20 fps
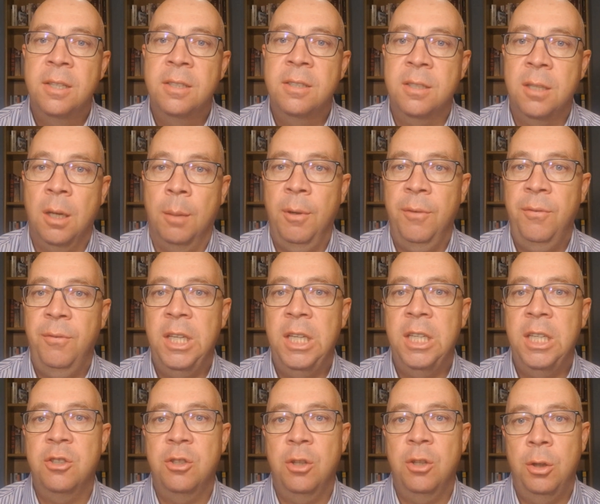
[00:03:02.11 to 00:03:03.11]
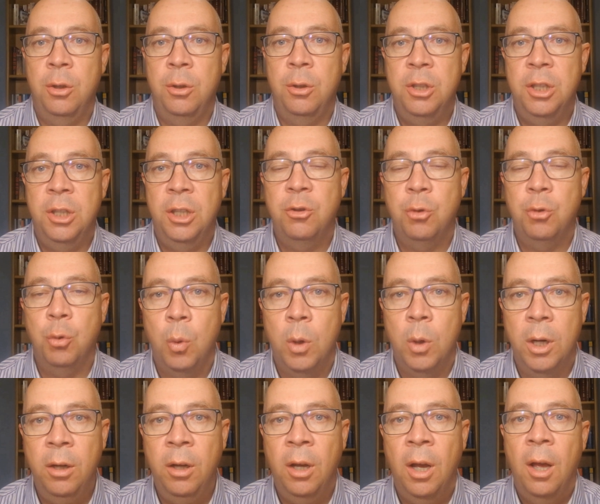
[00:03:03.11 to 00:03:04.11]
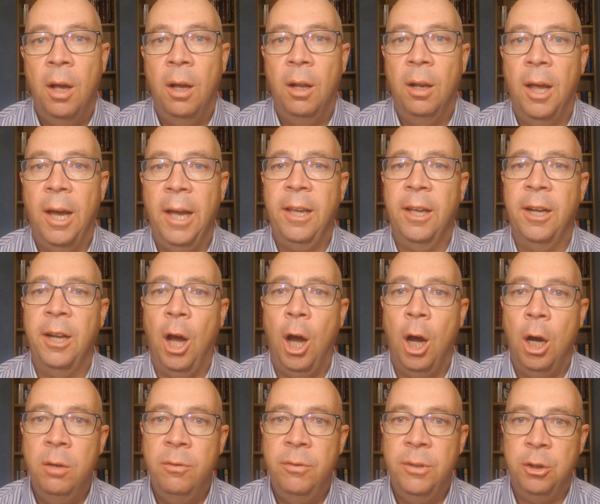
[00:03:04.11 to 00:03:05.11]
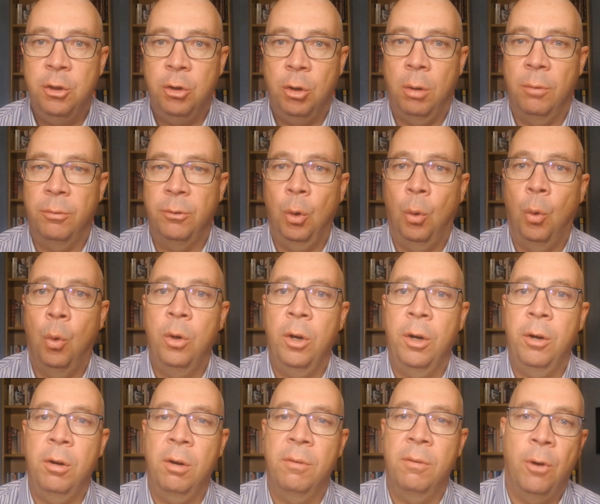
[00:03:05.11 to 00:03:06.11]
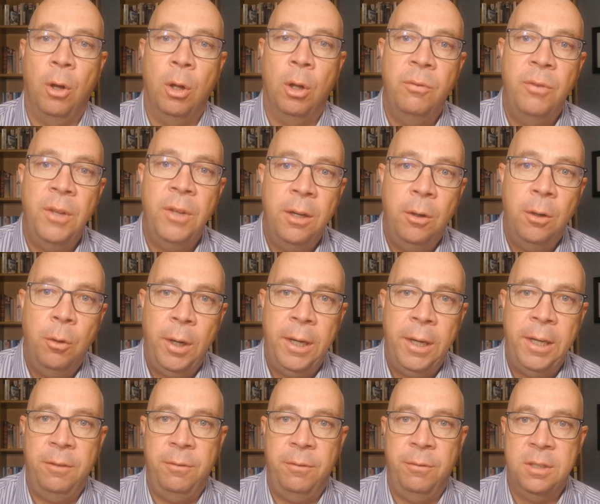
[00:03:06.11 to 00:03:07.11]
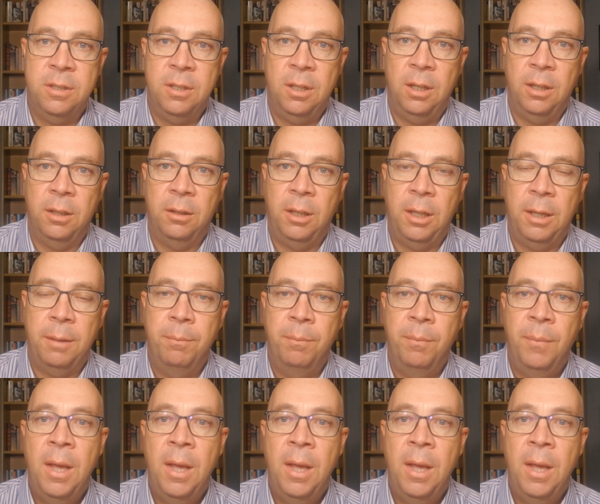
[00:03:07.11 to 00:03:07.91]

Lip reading: Some of these solutions work like an overdraft or a revolving credit facility.